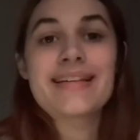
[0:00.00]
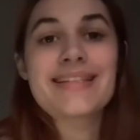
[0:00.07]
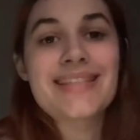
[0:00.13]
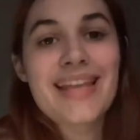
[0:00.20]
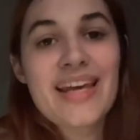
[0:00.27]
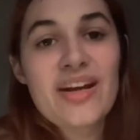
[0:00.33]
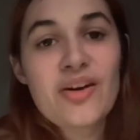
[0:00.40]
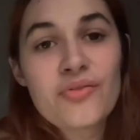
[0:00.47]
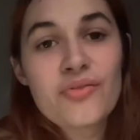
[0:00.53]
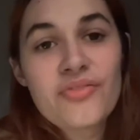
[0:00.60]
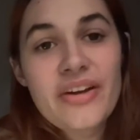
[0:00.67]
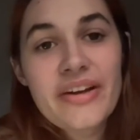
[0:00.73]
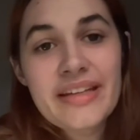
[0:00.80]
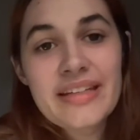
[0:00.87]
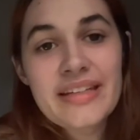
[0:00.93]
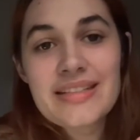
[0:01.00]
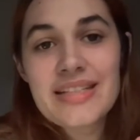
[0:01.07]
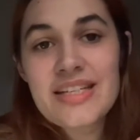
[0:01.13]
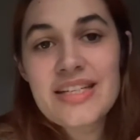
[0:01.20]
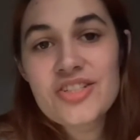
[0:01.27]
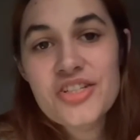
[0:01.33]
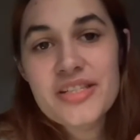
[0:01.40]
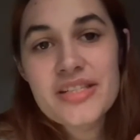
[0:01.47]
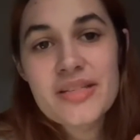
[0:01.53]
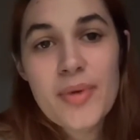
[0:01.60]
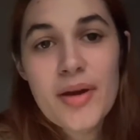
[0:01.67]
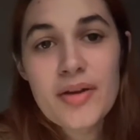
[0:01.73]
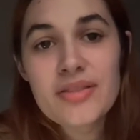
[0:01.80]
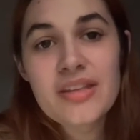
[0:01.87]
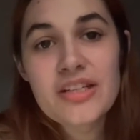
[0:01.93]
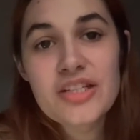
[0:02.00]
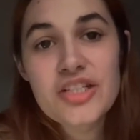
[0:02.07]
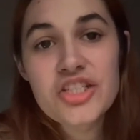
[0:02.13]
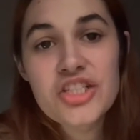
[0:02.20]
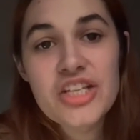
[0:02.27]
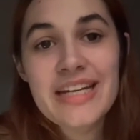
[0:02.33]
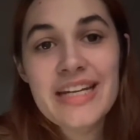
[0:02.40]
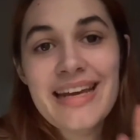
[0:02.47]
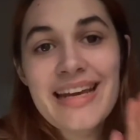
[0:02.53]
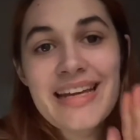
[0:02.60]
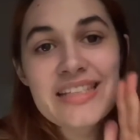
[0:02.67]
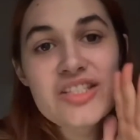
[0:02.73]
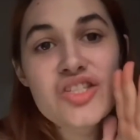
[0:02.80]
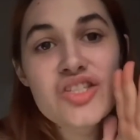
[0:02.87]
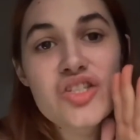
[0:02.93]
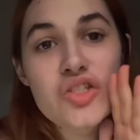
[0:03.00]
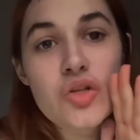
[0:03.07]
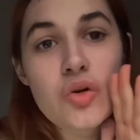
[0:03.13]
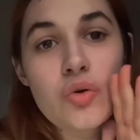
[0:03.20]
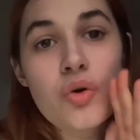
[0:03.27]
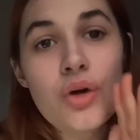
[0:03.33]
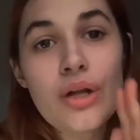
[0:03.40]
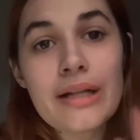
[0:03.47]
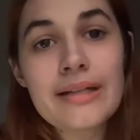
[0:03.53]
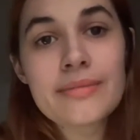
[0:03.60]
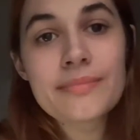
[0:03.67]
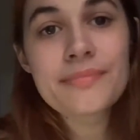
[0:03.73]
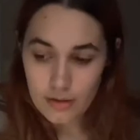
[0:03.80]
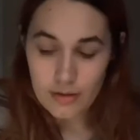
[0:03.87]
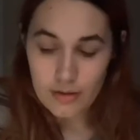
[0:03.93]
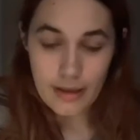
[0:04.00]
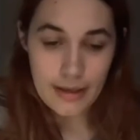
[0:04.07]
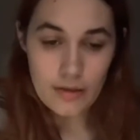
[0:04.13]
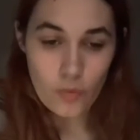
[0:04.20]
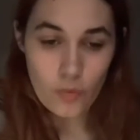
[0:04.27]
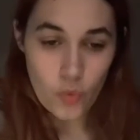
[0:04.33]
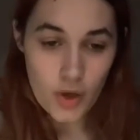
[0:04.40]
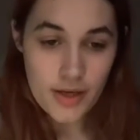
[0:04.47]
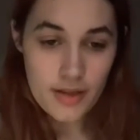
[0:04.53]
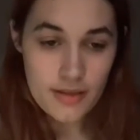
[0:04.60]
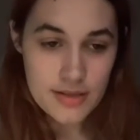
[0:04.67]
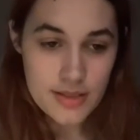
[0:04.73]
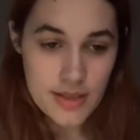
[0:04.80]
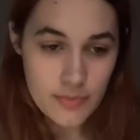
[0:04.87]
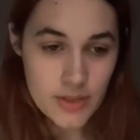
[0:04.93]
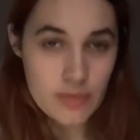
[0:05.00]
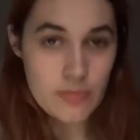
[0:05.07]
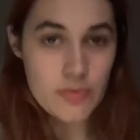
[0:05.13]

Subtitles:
they don't teach us about this shit in school. Like, one of the symptoms